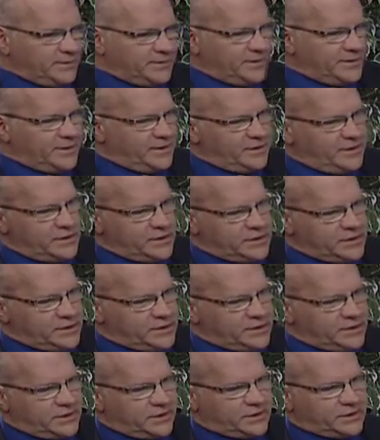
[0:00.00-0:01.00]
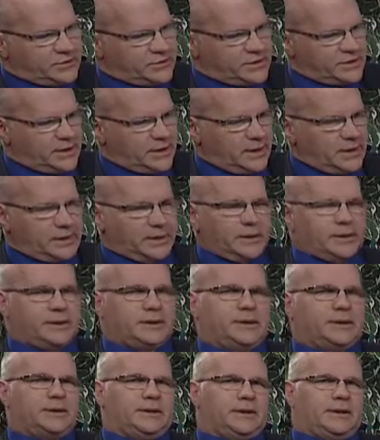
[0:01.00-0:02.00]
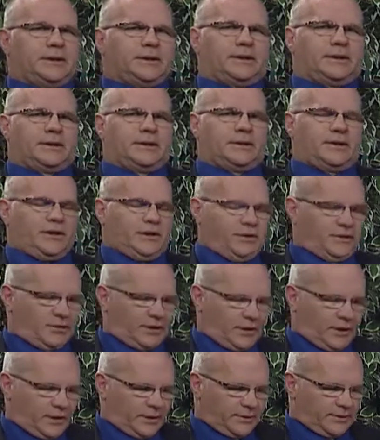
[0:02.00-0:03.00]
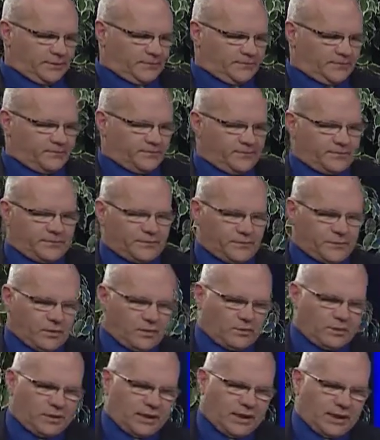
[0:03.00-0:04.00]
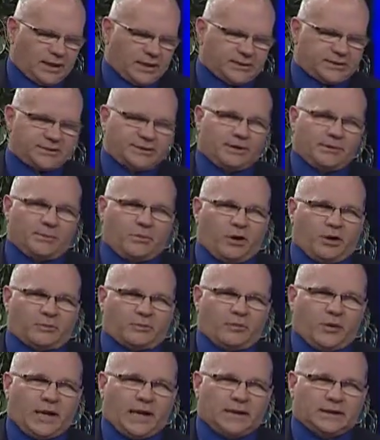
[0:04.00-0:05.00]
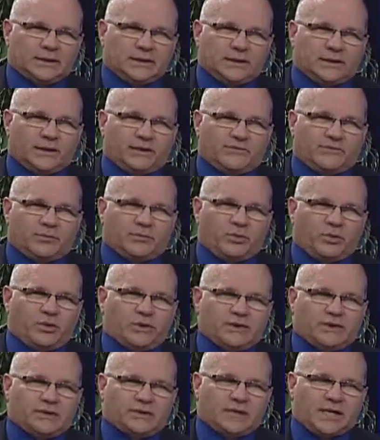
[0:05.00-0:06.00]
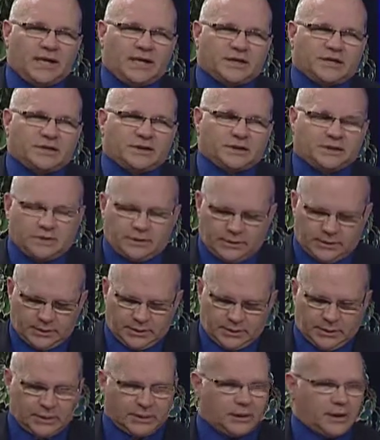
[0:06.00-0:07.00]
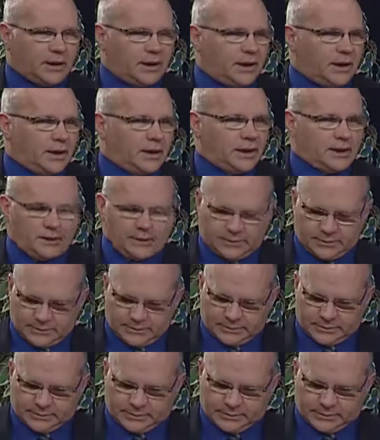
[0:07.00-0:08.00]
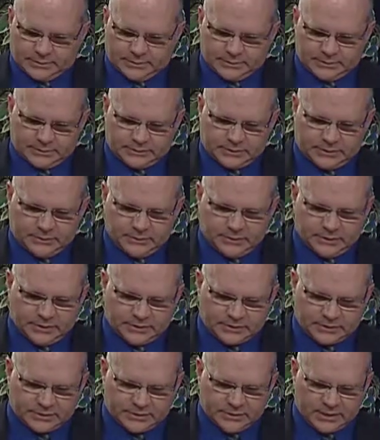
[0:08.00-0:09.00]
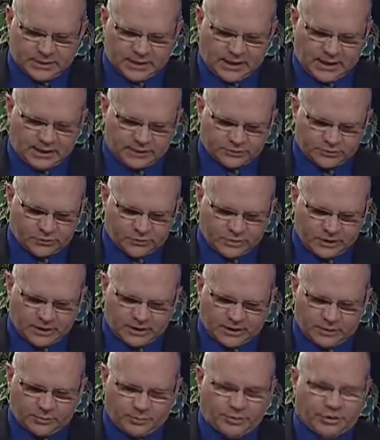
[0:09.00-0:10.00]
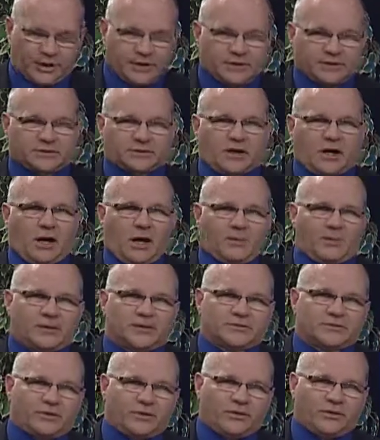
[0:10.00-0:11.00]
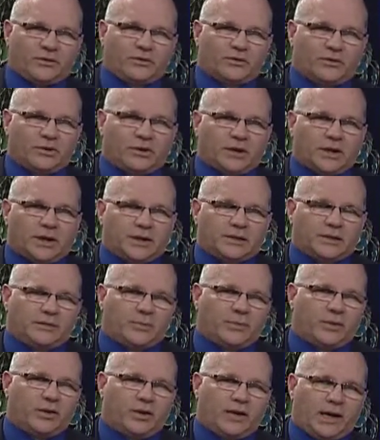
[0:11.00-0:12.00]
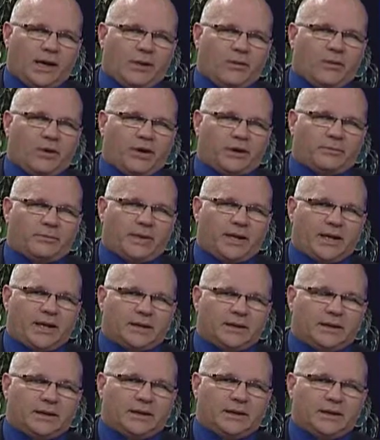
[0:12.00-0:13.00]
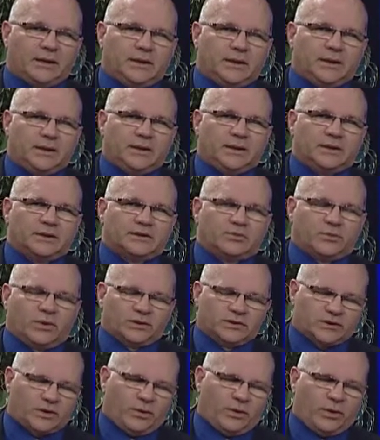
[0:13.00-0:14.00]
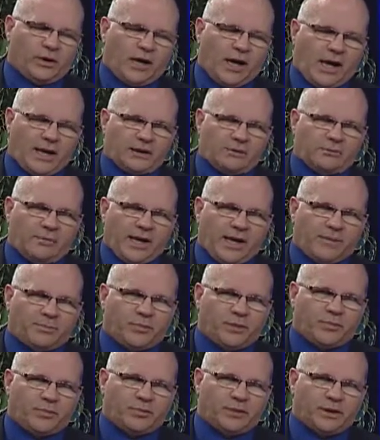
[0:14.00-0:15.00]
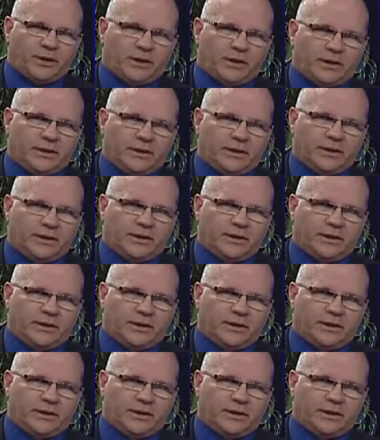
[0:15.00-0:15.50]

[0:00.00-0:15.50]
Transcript: it's just interesting here. We're not going to see Mark Bradley give a presentation to the city council. We're not going to play his comments, although good. The point I want to make is what's going on in Maplewood,